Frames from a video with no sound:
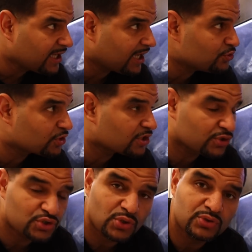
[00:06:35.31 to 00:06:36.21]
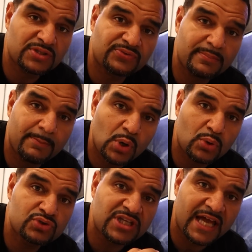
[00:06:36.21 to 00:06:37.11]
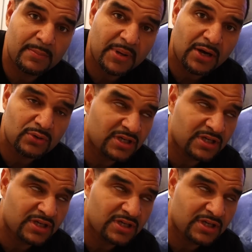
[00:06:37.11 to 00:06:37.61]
and you can control different modes and power